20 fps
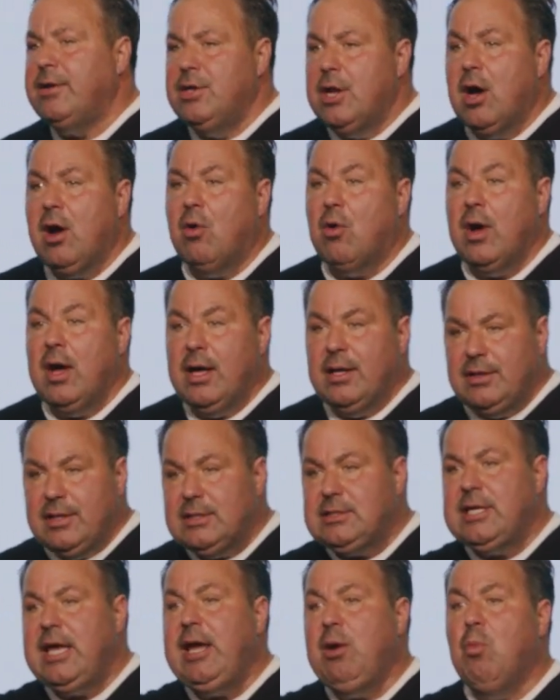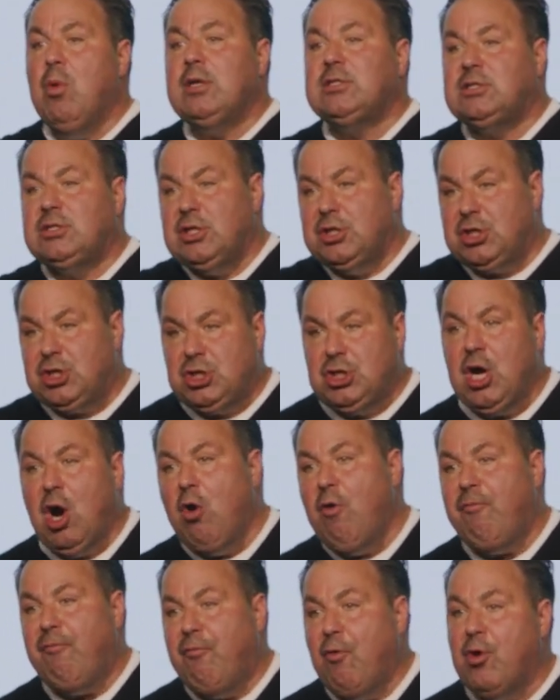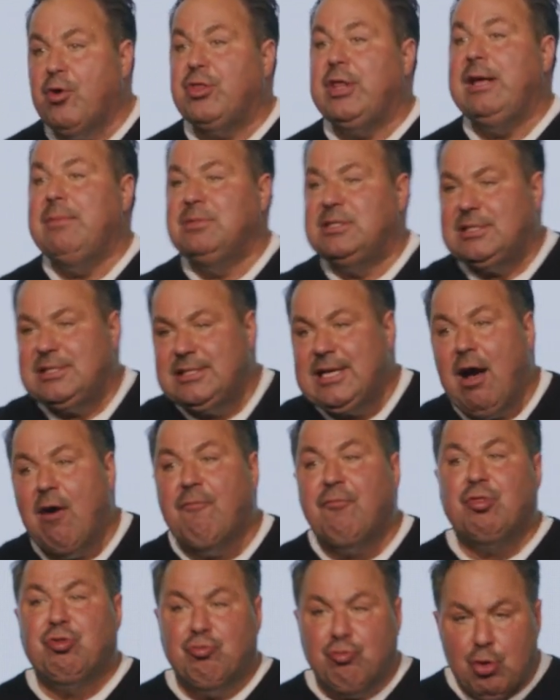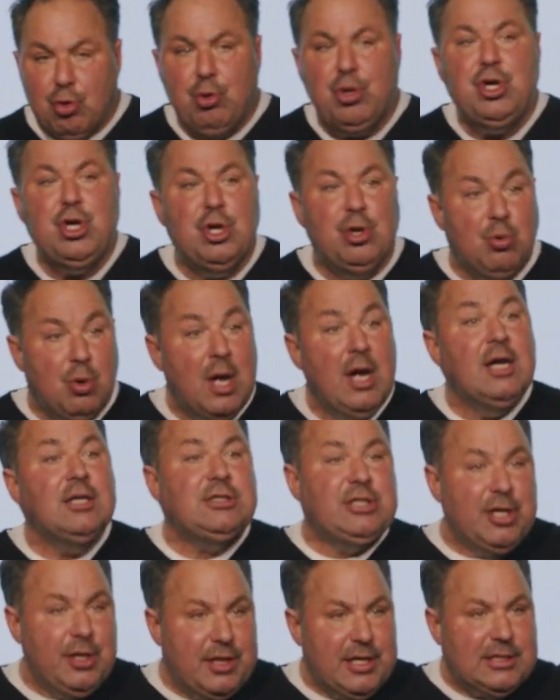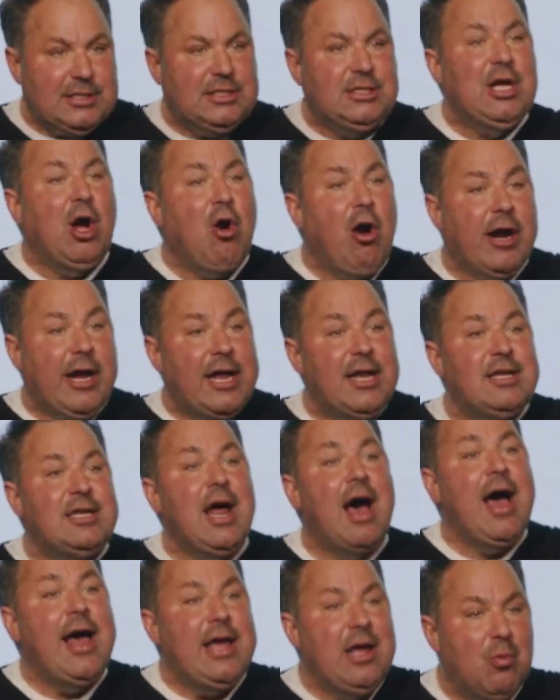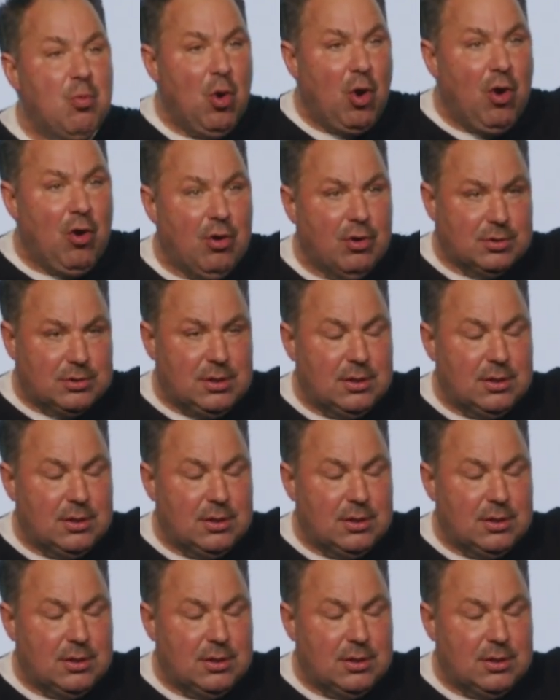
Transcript: No, this he wants to show forth himself through you to this dark and dying world